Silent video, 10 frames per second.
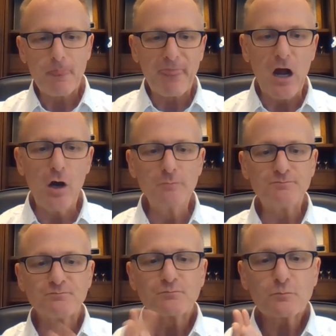
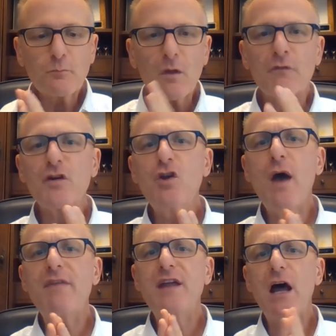For you
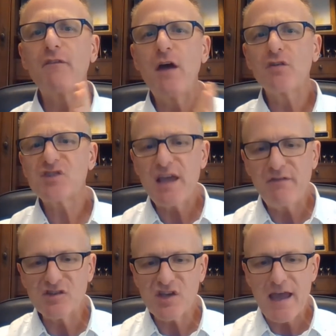that have health
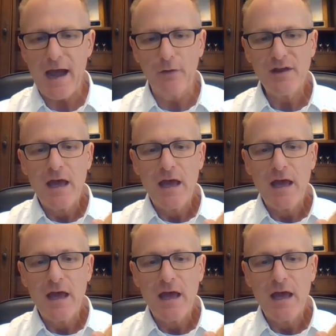savings account,